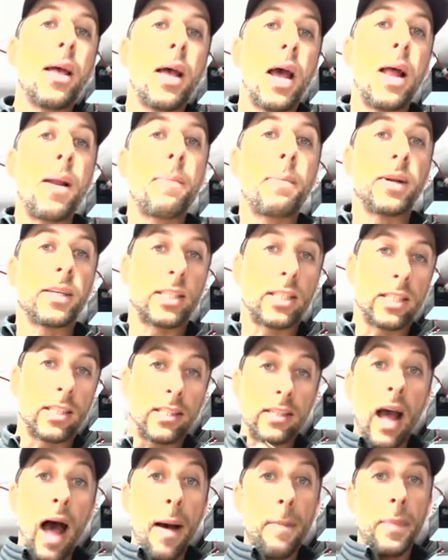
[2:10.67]
and I'm going to
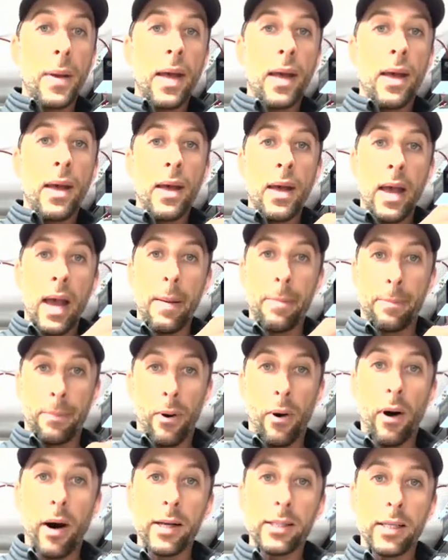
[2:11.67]
stop it and
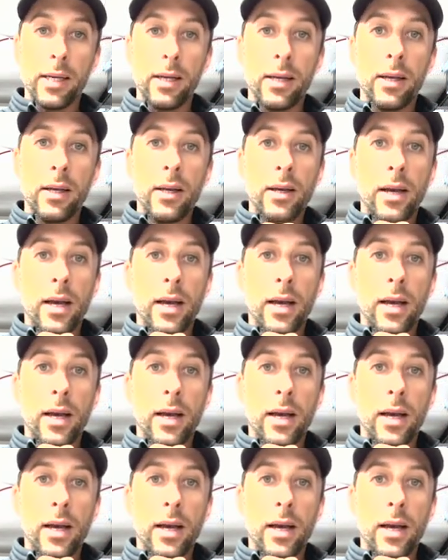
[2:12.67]
pause it